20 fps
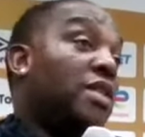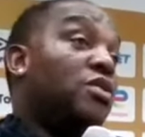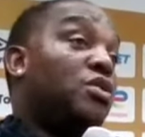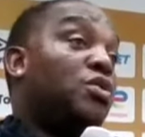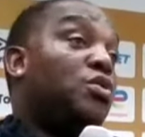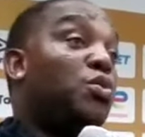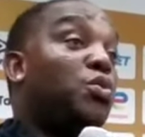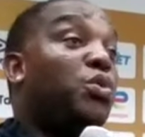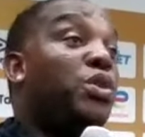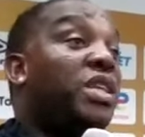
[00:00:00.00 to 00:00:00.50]

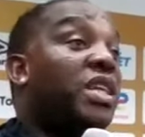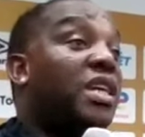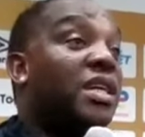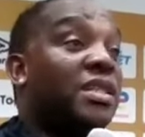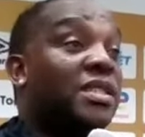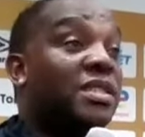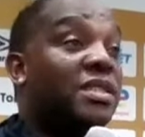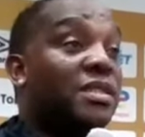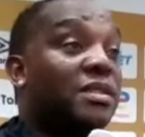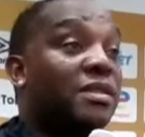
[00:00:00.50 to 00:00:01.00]
That's two
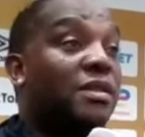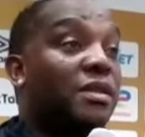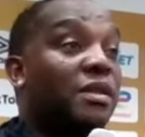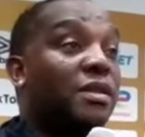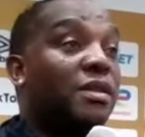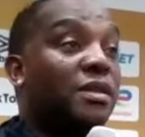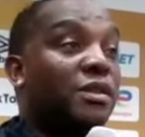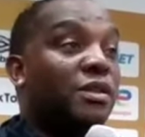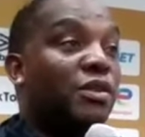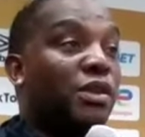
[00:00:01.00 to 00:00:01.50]
years,
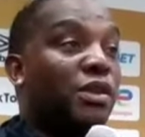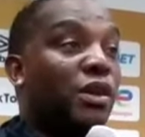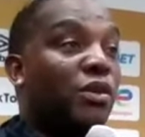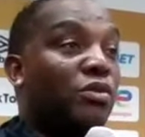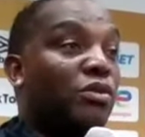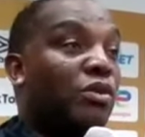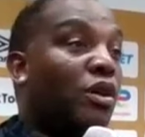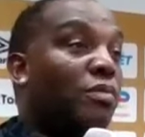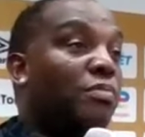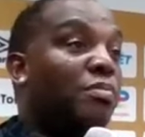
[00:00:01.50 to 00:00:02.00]
you
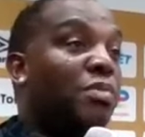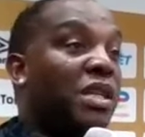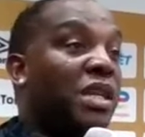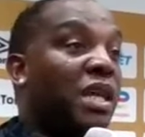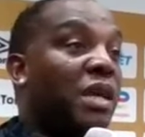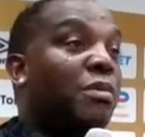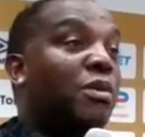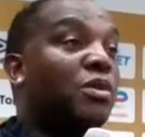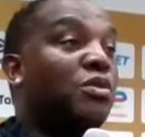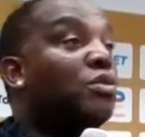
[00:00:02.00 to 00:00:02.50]
know, not
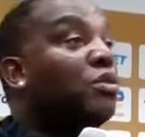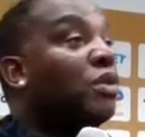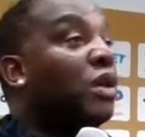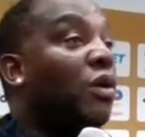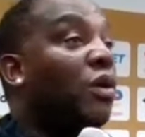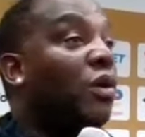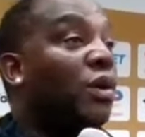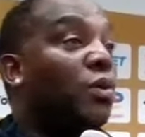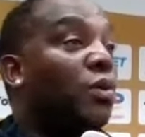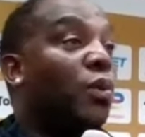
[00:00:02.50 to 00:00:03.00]
being able to
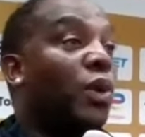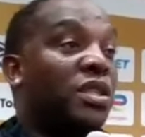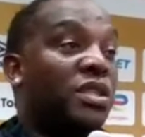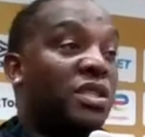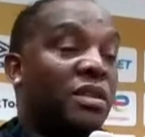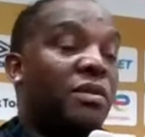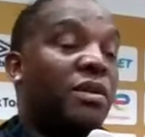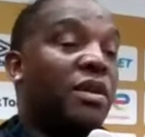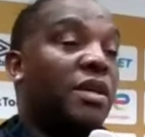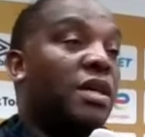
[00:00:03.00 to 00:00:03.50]
go and
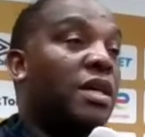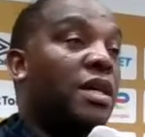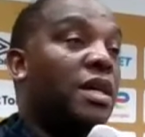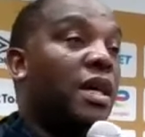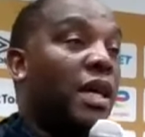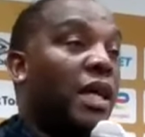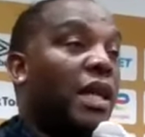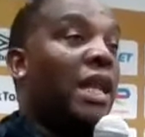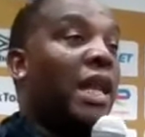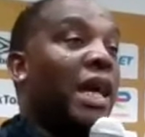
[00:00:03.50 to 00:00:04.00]
watch a,
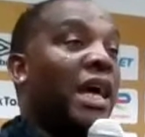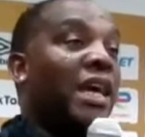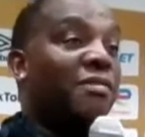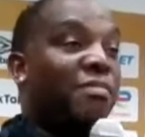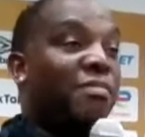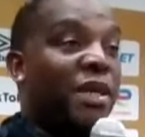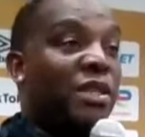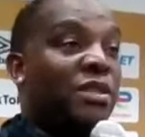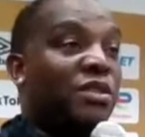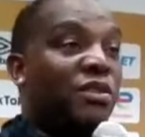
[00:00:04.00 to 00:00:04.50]
a
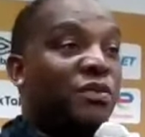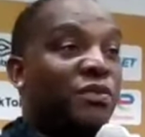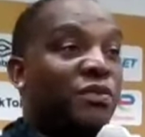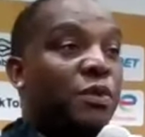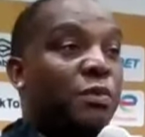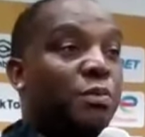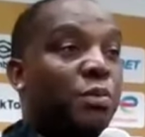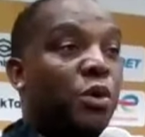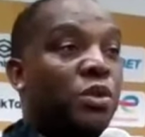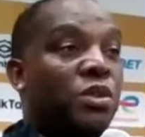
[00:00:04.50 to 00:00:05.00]
live match
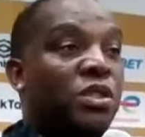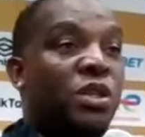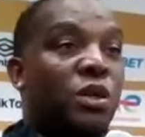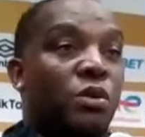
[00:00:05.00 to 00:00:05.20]
of football.